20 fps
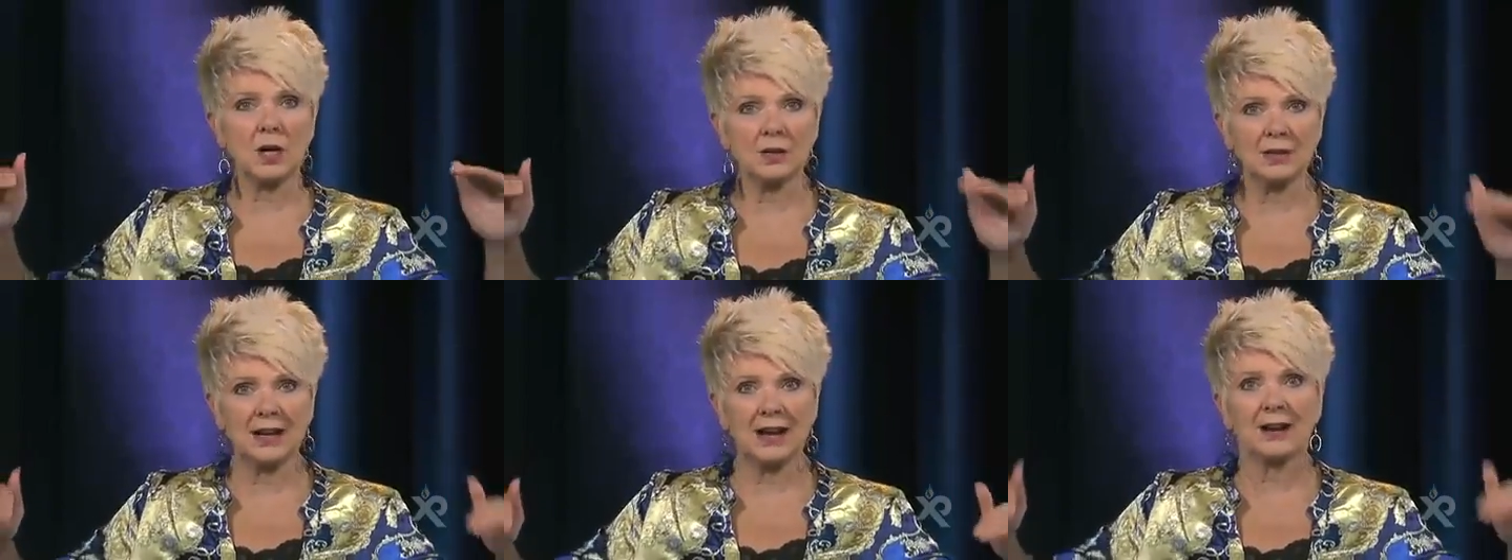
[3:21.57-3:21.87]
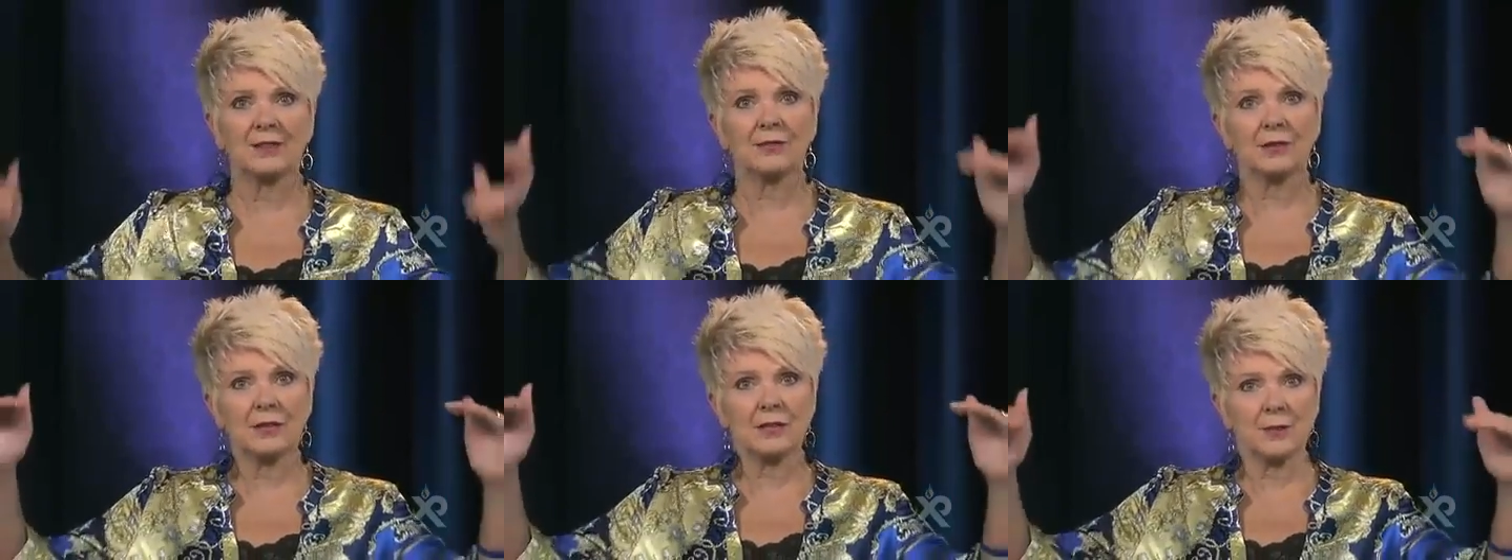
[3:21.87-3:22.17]
on
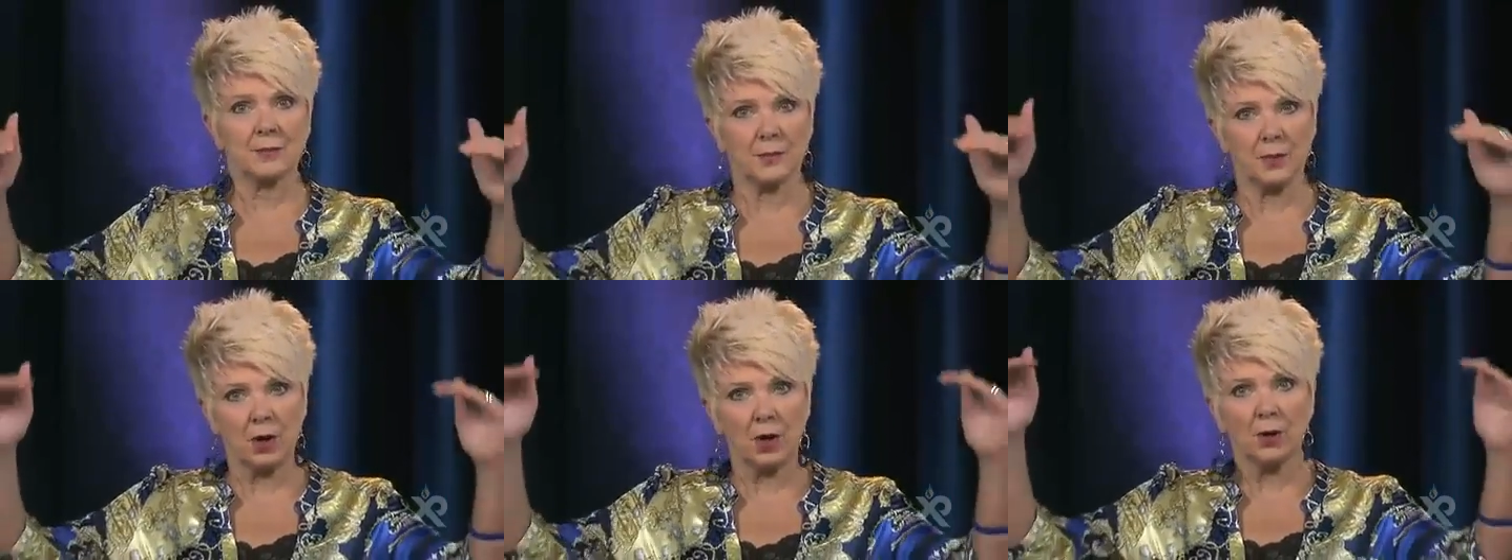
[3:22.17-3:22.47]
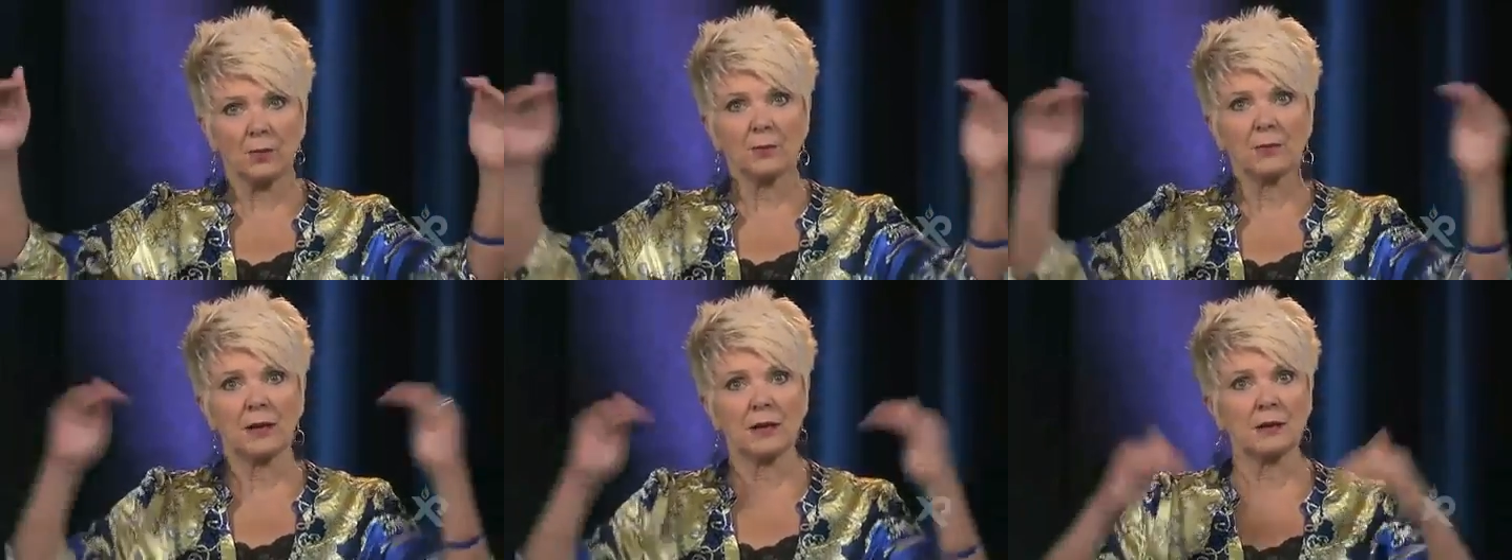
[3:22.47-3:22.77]
every
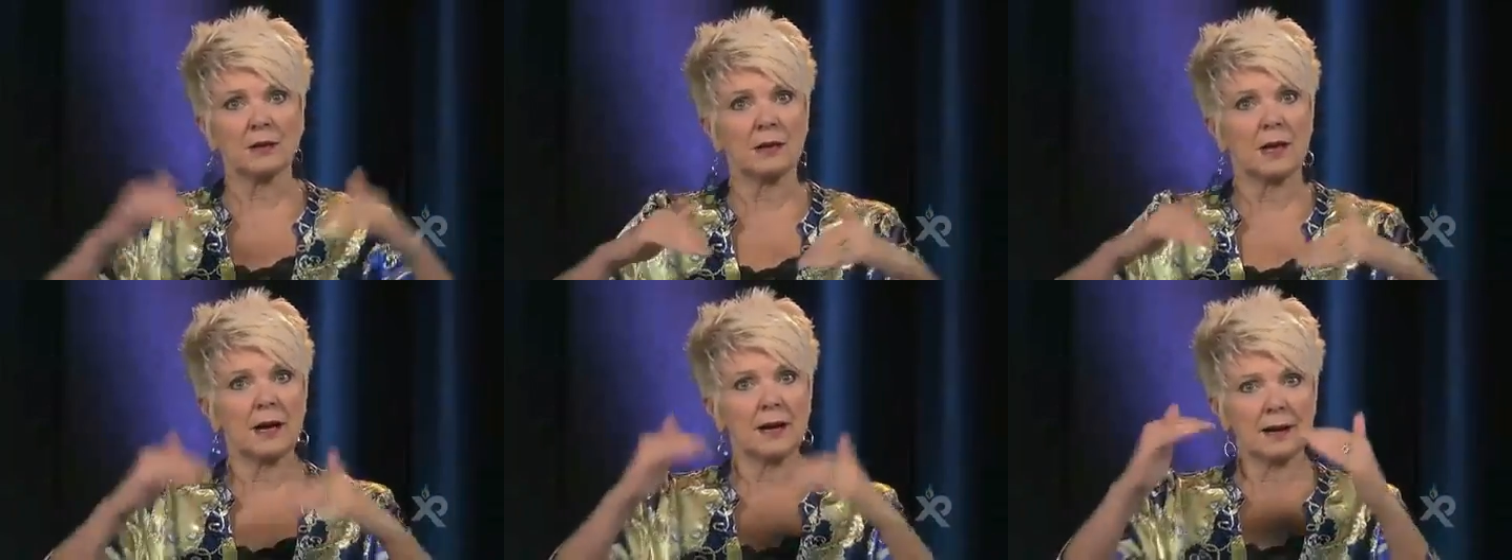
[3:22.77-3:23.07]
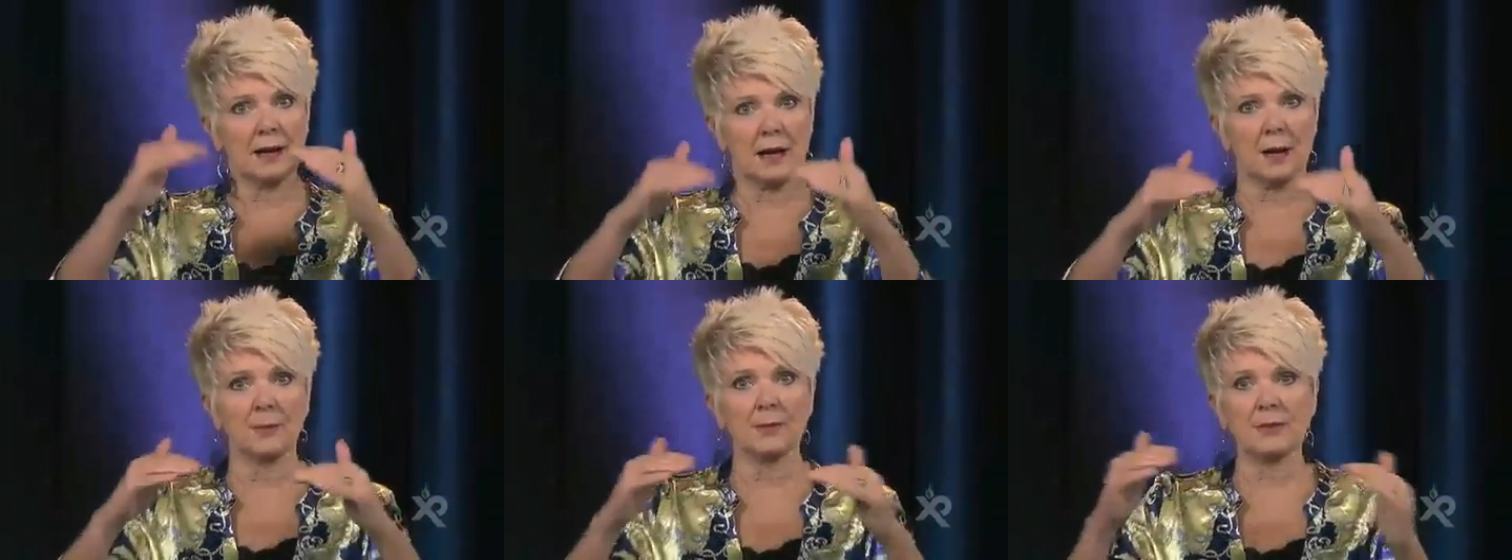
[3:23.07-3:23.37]
department
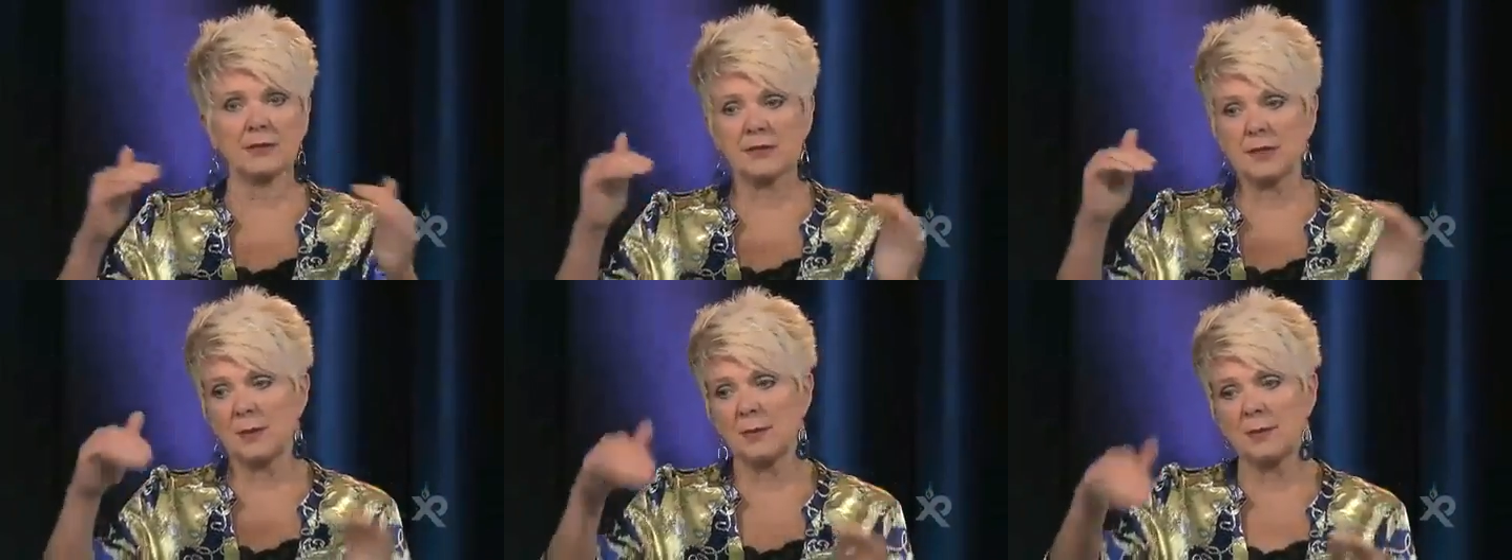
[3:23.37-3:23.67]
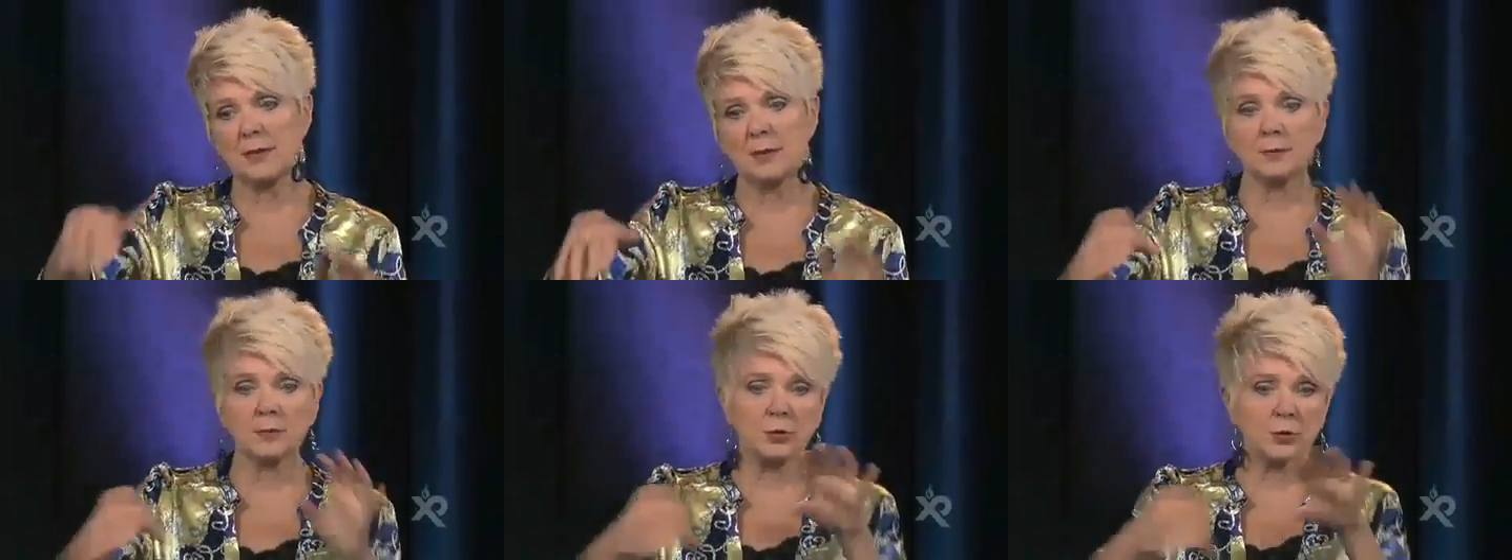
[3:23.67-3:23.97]
line up and some
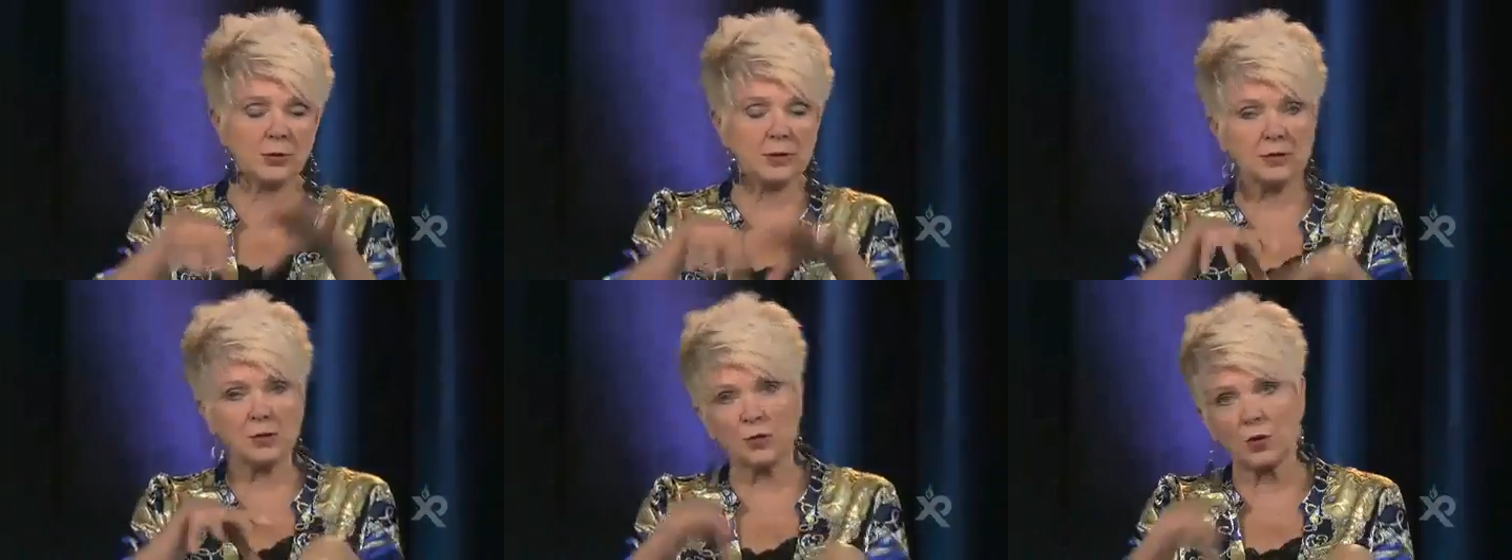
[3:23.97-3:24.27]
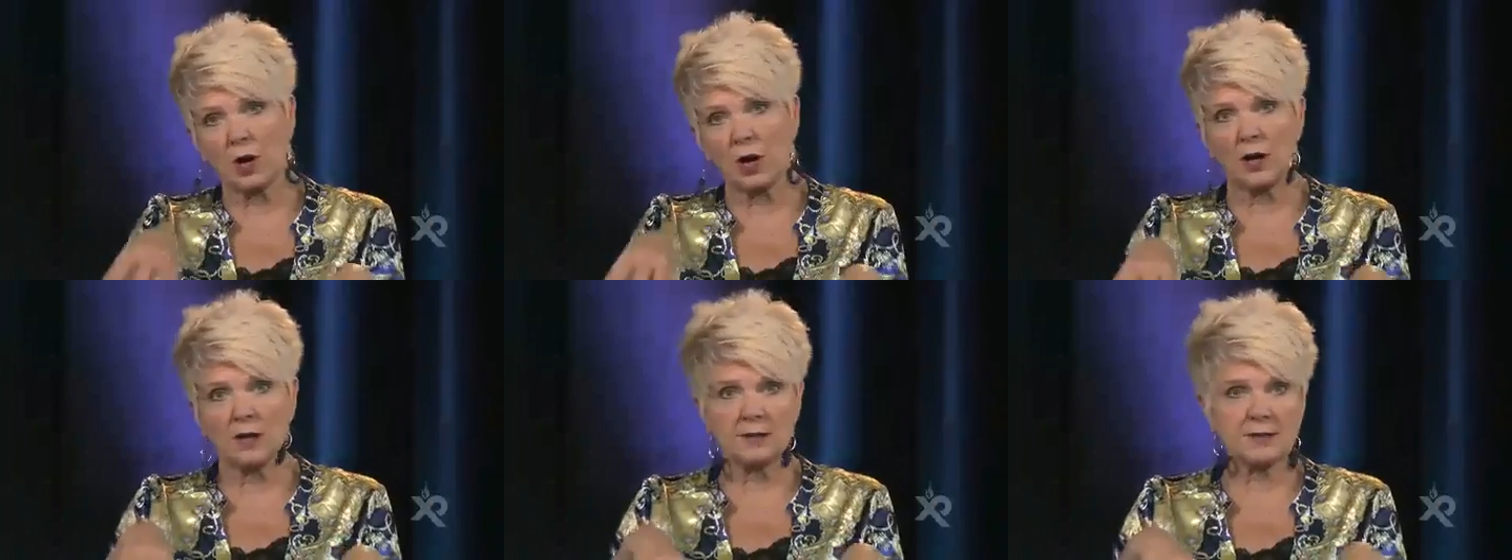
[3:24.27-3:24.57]
of them
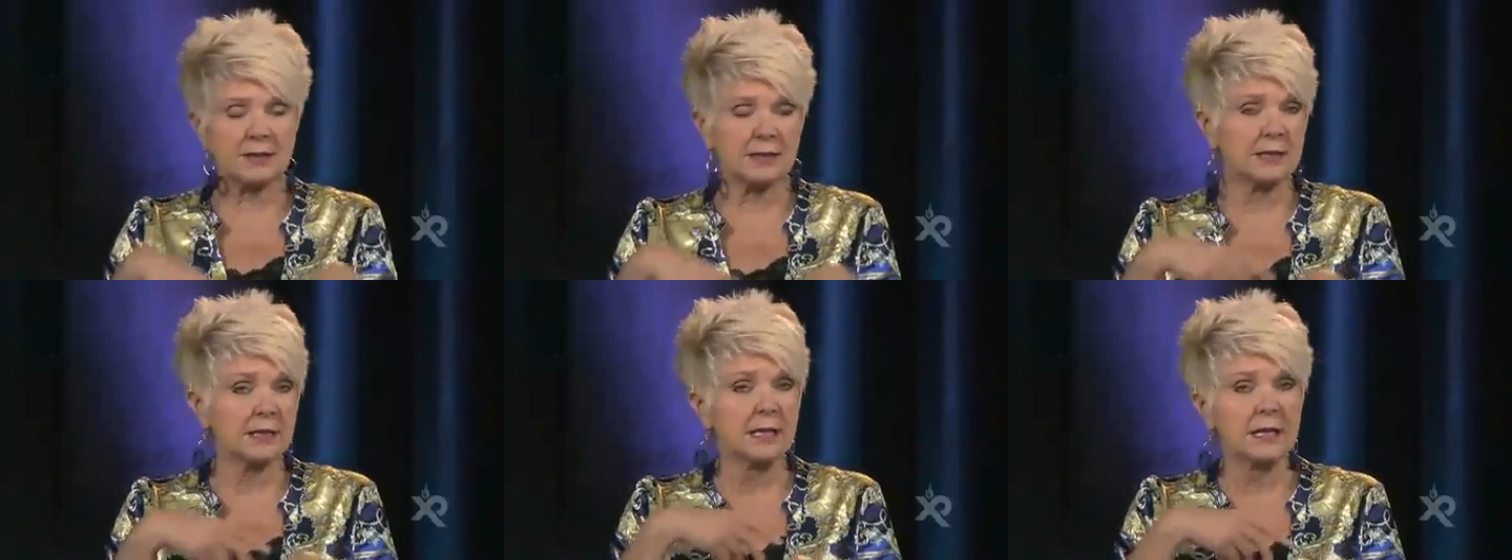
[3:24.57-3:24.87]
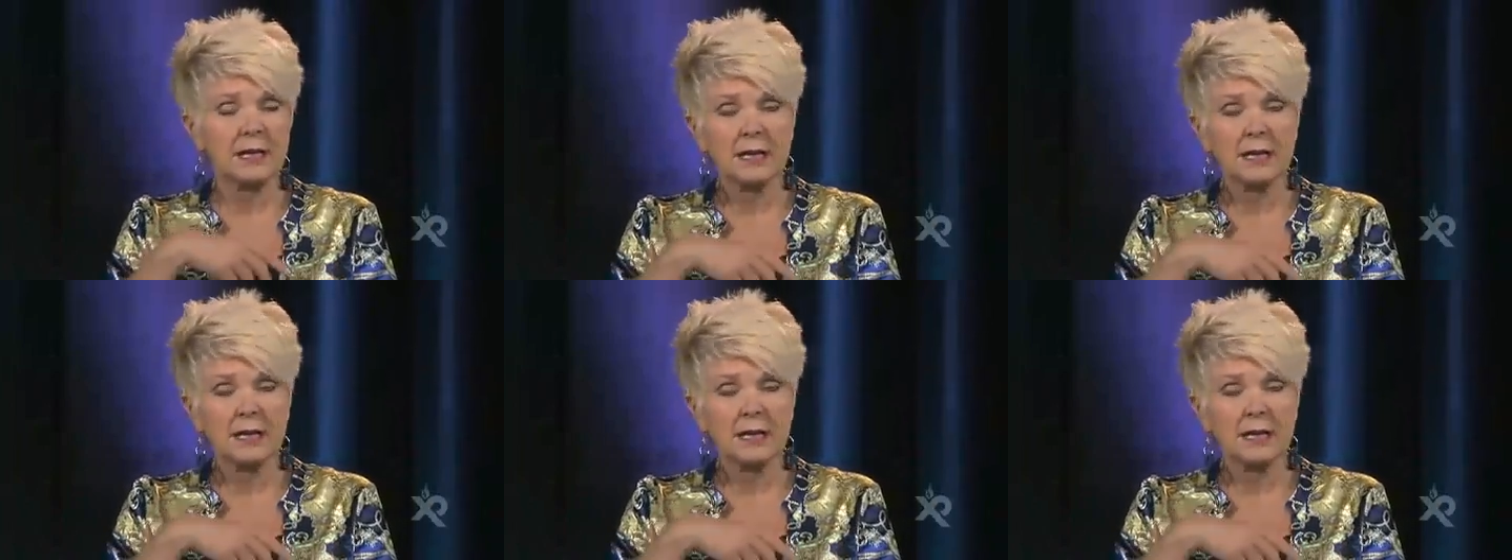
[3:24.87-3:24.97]
crisscross and